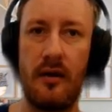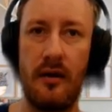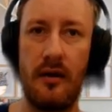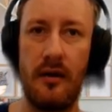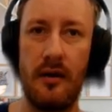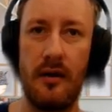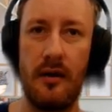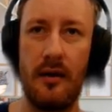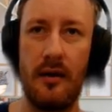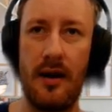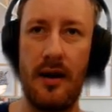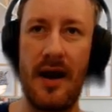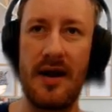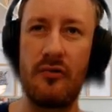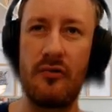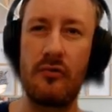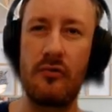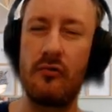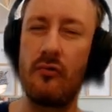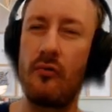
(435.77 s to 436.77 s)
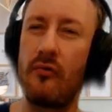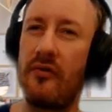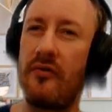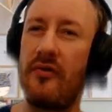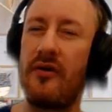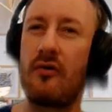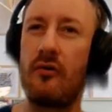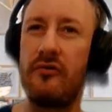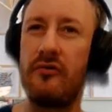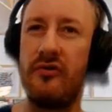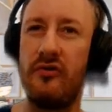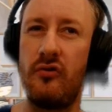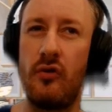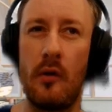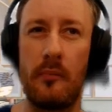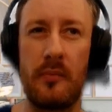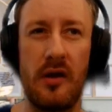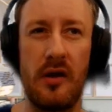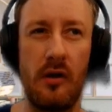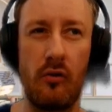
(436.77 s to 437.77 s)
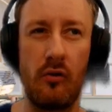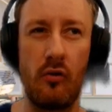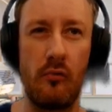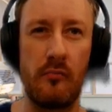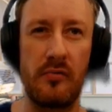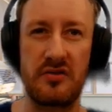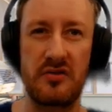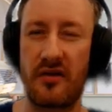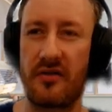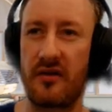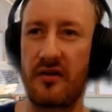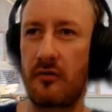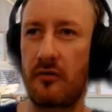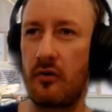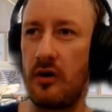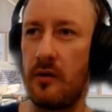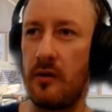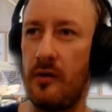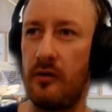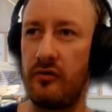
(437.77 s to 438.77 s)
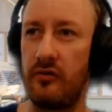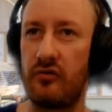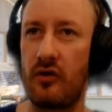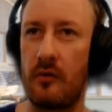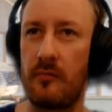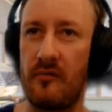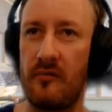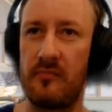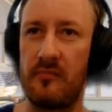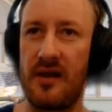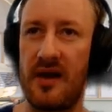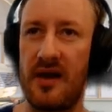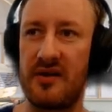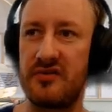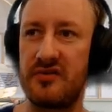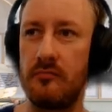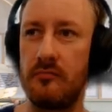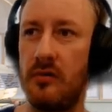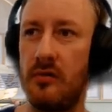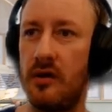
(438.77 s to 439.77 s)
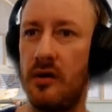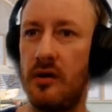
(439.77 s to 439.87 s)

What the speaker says: I don't know that they're going to do a PLO because I think they're going to build on top of Plasm,